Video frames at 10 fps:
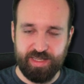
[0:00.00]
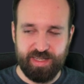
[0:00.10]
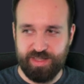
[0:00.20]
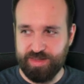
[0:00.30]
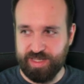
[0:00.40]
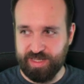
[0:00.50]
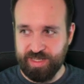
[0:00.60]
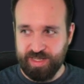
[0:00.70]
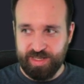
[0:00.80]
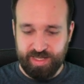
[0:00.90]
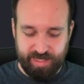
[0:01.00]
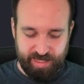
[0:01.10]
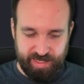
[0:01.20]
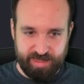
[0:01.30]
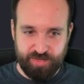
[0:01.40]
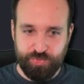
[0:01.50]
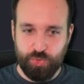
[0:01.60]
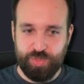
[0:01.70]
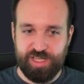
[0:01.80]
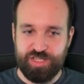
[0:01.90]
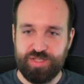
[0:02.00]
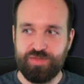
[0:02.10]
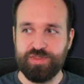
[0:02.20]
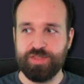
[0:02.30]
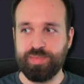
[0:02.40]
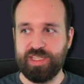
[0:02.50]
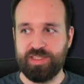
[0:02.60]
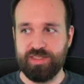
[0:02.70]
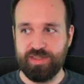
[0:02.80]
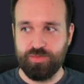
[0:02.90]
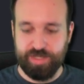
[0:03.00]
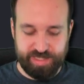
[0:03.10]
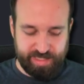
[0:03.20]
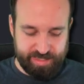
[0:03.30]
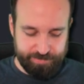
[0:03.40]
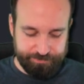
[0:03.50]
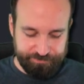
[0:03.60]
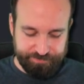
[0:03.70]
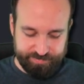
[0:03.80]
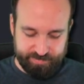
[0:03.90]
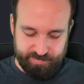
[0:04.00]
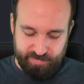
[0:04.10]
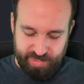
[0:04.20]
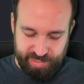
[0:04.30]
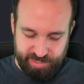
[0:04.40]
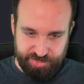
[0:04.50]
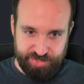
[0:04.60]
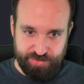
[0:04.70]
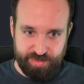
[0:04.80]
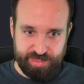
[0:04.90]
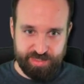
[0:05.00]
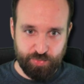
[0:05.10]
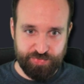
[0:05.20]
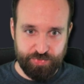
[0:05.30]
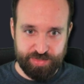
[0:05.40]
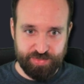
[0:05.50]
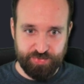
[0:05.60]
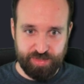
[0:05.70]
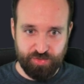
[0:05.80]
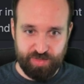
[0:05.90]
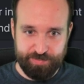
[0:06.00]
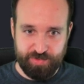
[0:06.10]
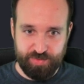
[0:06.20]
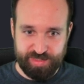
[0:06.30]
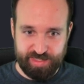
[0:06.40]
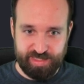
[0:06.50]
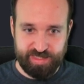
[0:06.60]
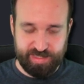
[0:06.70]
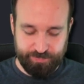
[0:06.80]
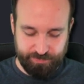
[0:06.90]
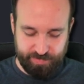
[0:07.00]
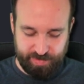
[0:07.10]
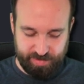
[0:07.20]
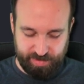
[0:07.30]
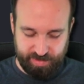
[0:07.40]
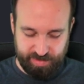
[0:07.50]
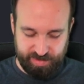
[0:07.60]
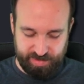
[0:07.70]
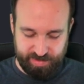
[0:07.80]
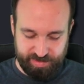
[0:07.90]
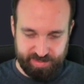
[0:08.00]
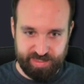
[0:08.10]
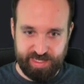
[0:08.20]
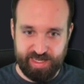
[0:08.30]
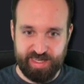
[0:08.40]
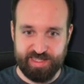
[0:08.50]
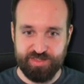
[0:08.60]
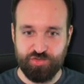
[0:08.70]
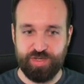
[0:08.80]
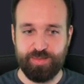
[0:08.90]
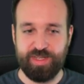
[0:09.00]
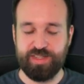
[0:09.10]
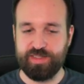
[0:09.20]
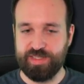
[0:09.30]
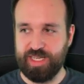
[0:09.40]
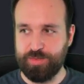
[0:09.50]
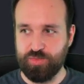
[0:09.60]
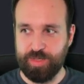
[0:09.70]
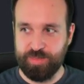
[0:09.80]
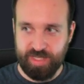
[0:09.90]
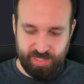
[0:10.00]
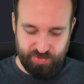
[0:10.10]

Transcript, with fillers: anything and therefore we need to split the result. And to do this, we first of all grab the result and say a string because TypeScript